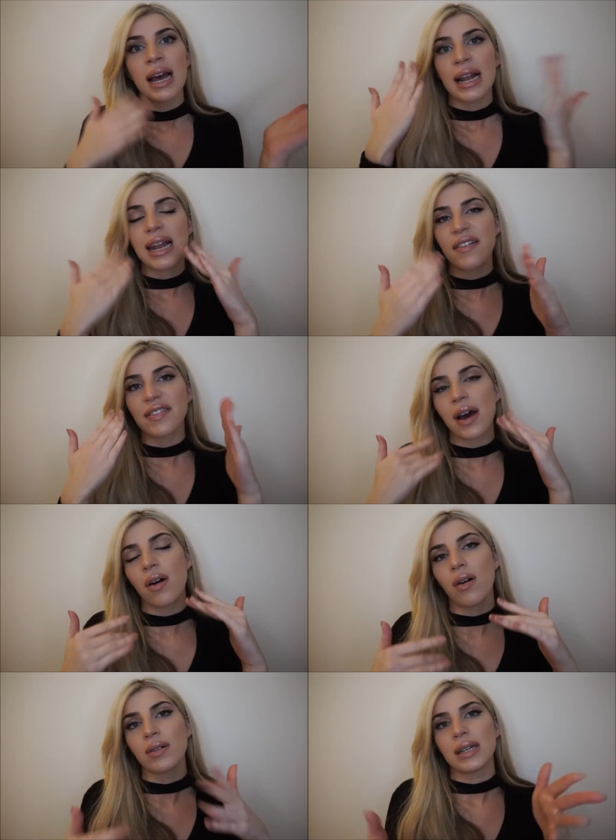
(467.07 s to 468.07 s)
left that
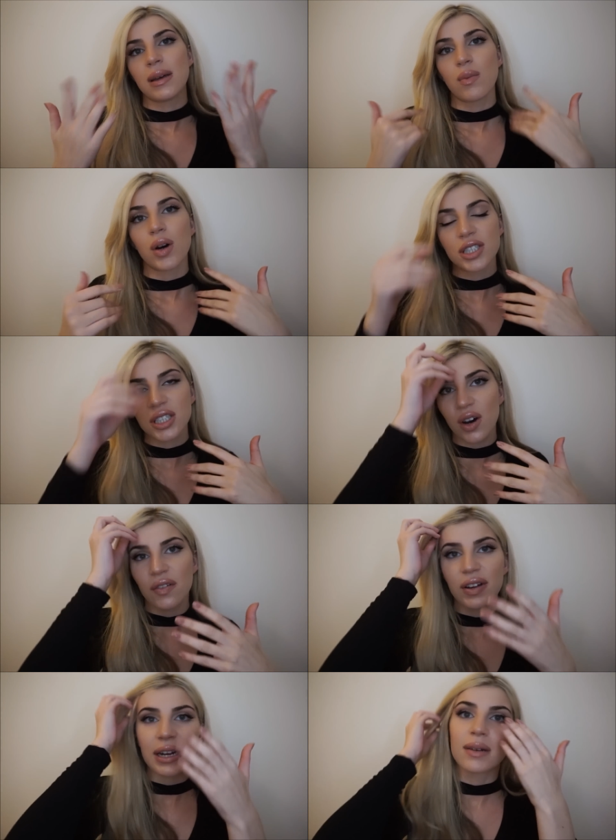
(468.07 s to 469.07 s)
on and then washed it
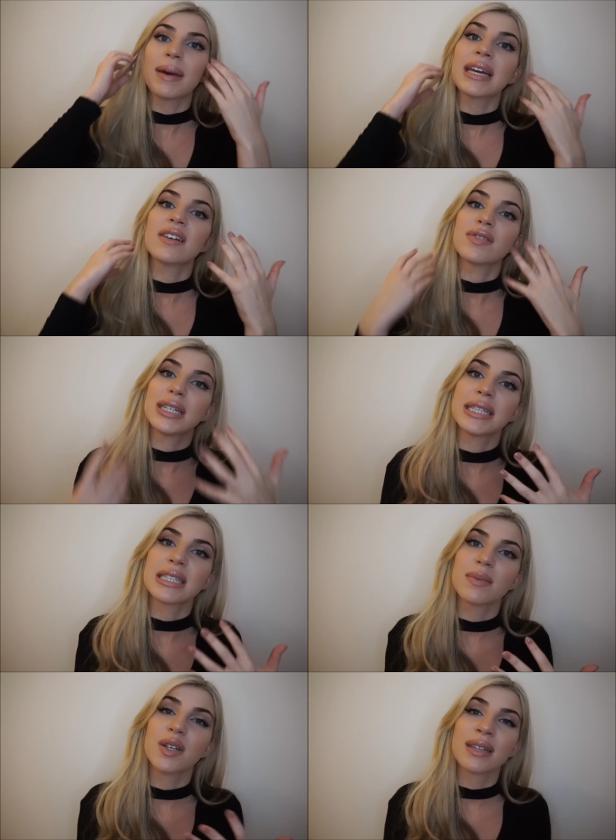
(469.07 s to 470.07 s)
off, and it'd make it really
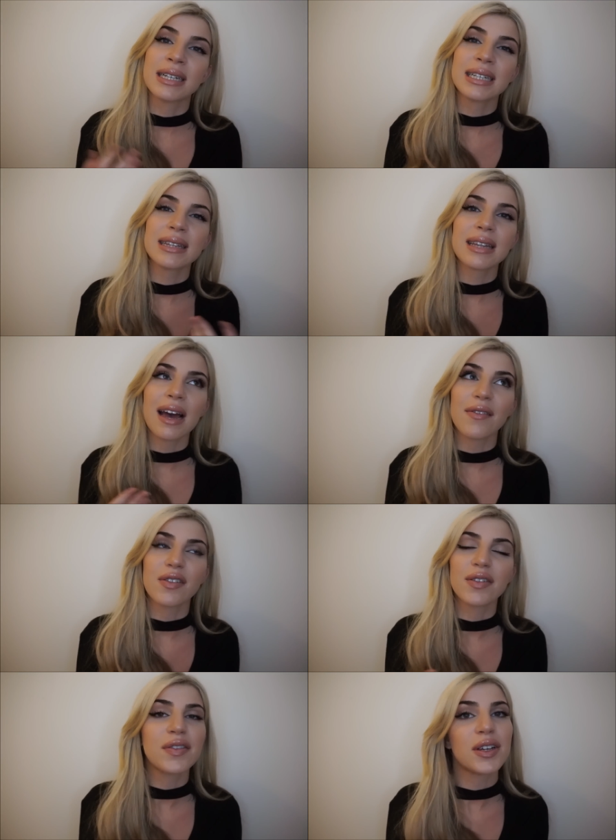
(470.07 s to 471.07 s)
smooth. And I did that
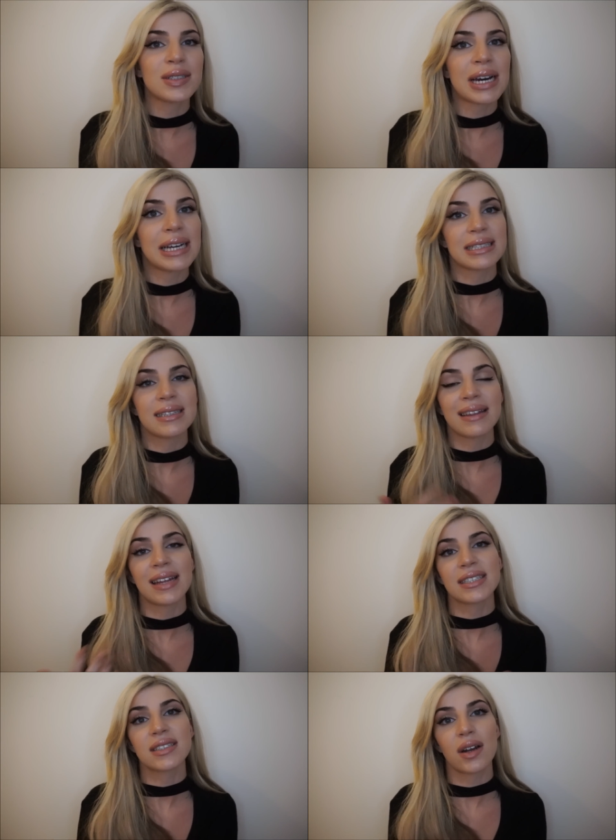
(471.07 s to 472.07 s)
for a few days, and then
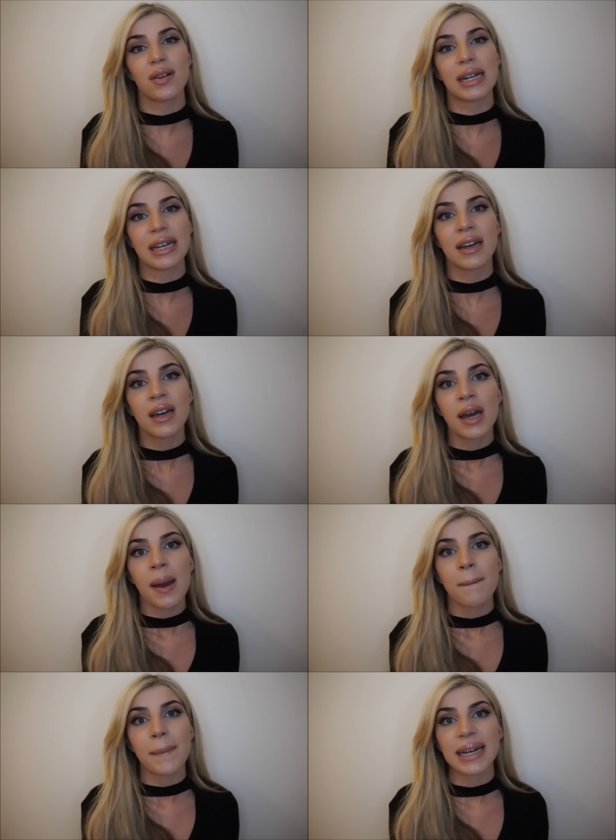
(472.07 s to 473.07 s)
that slowly
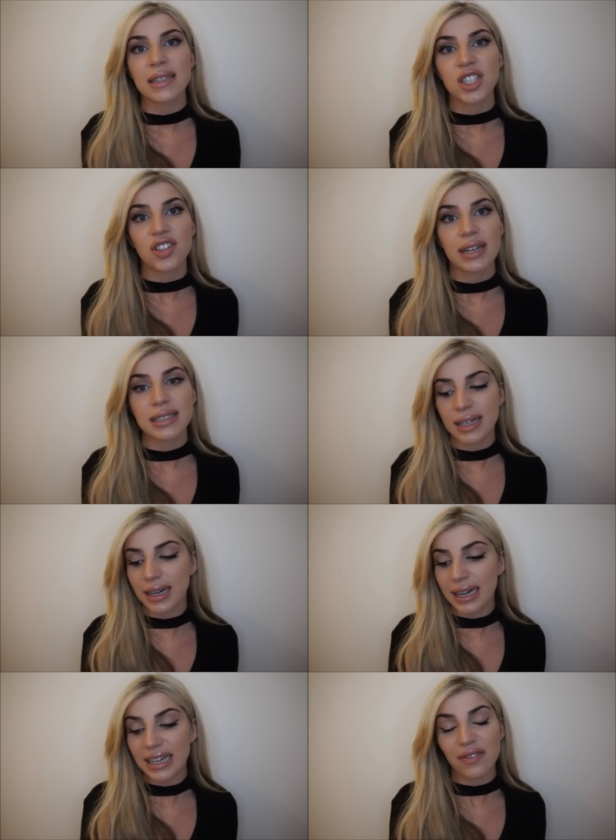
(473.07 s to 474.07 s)
made the dry skin
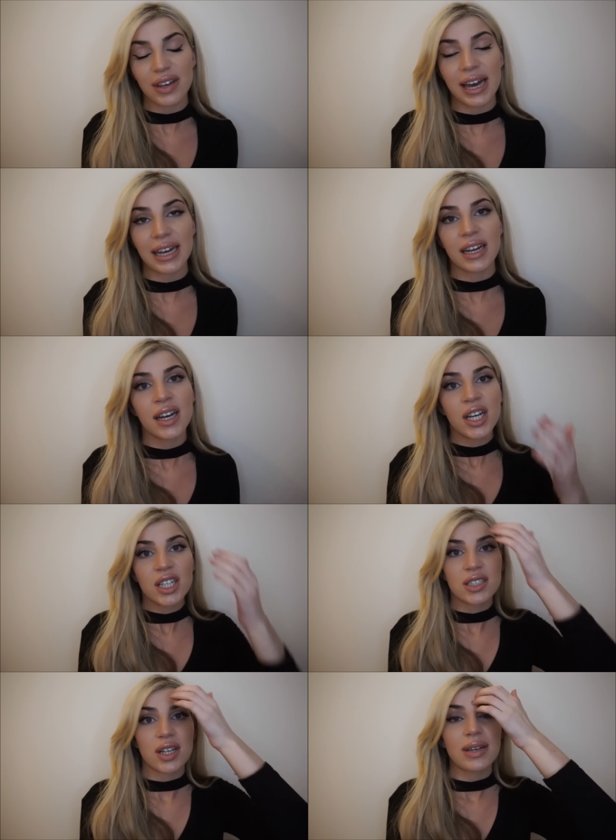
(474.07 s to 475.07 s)
alleviate.
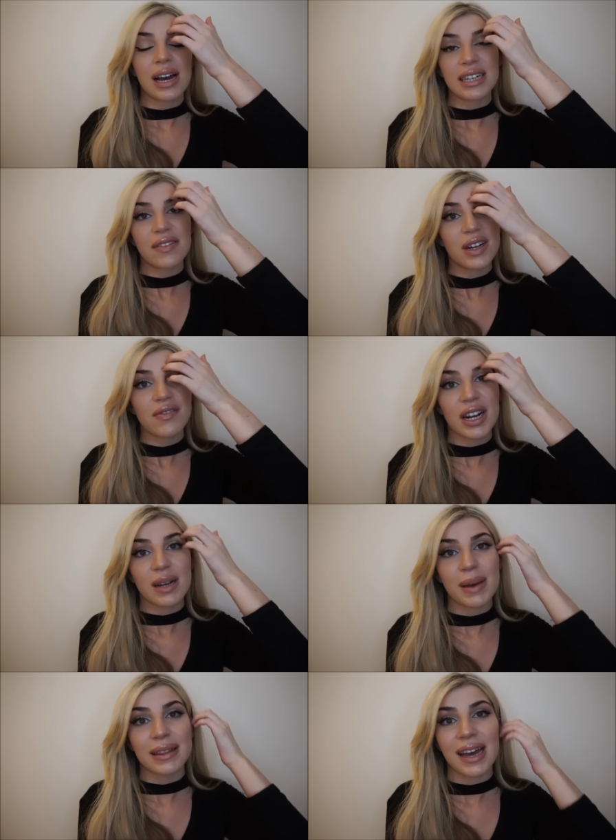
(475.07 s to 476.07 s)
So yeah, I definitely
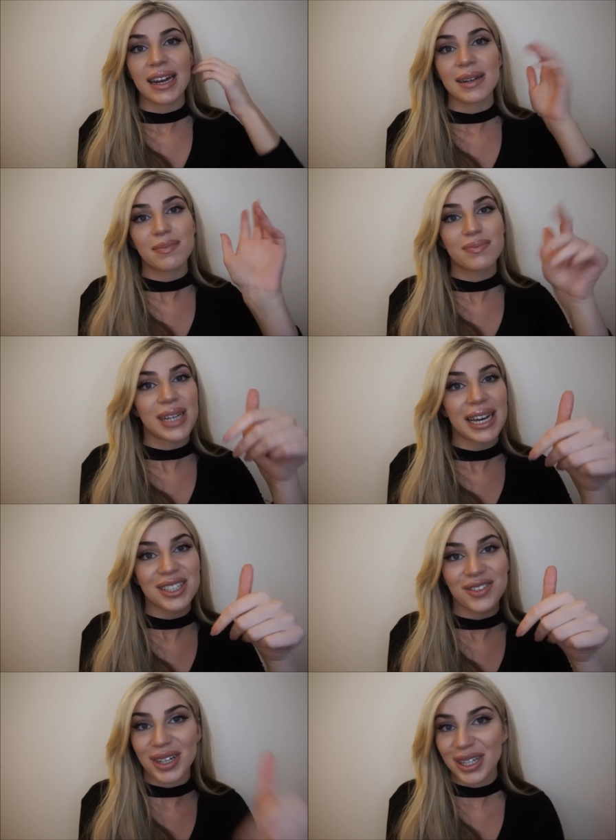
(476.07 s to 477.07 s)
recommend that, and it
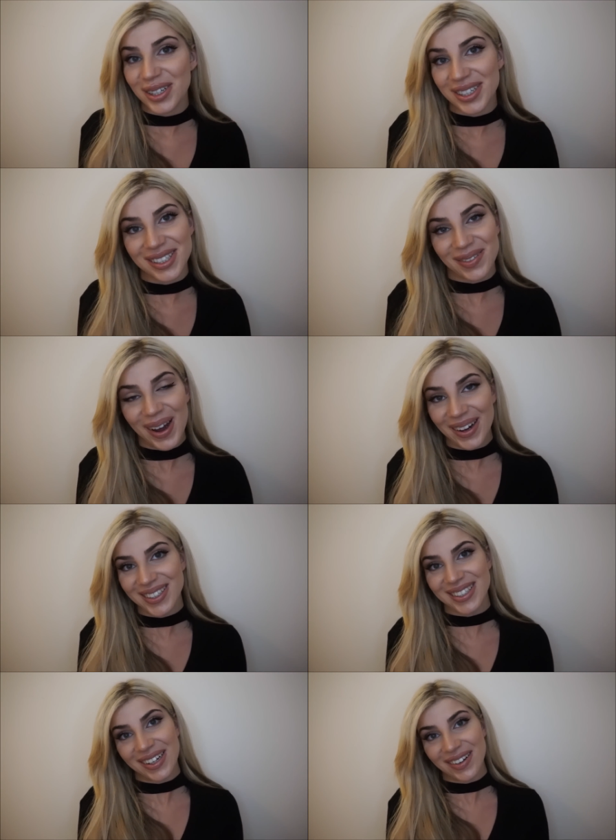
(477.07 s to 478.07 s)
tastes really good as well.
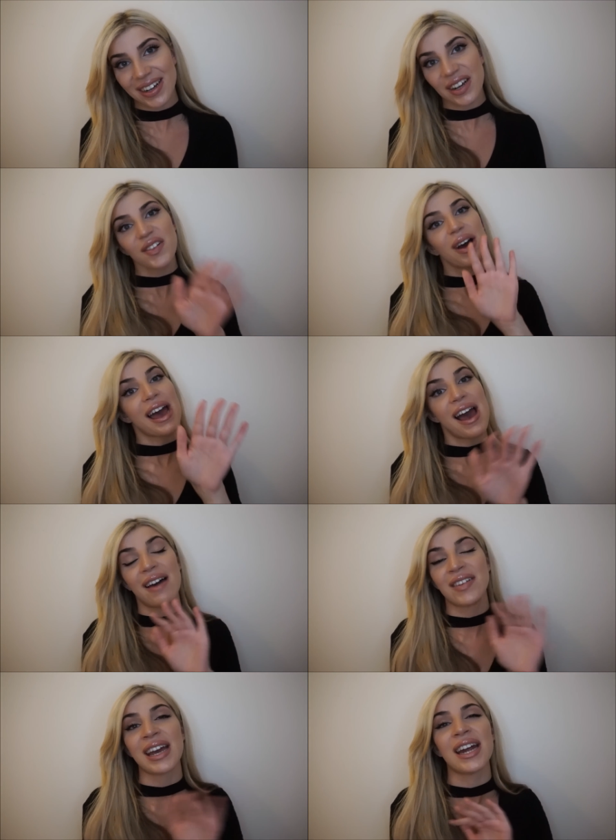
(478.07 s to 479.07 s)
So if you're
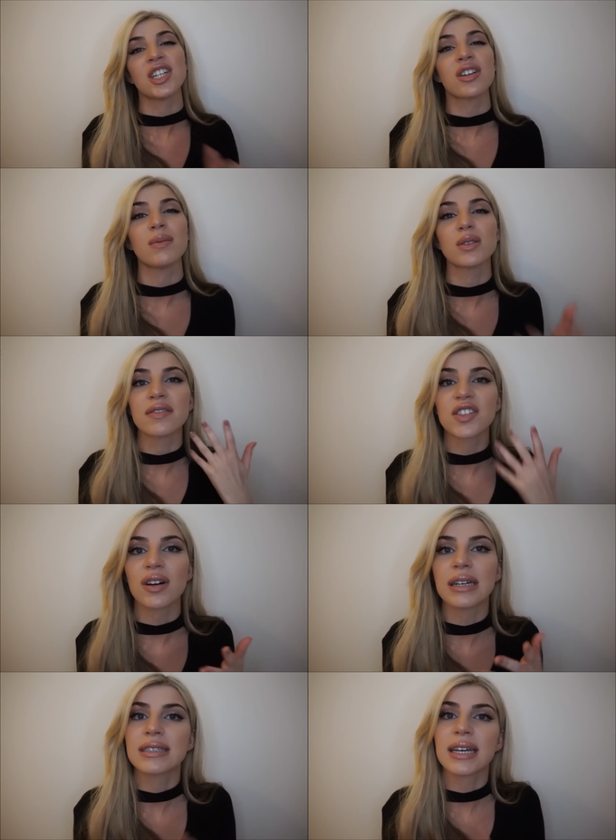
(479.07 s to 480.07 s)
having any troubles with
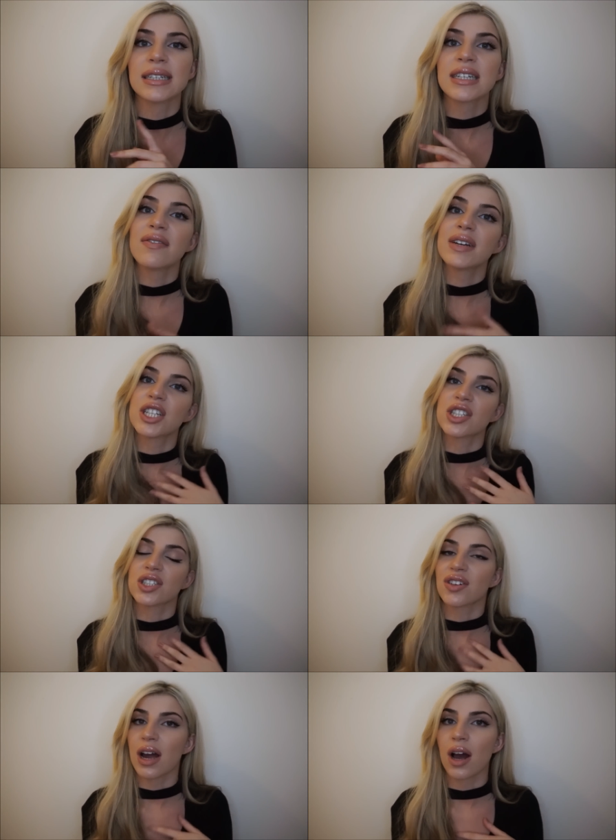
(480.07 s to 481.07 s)
dry skin, definitely just try a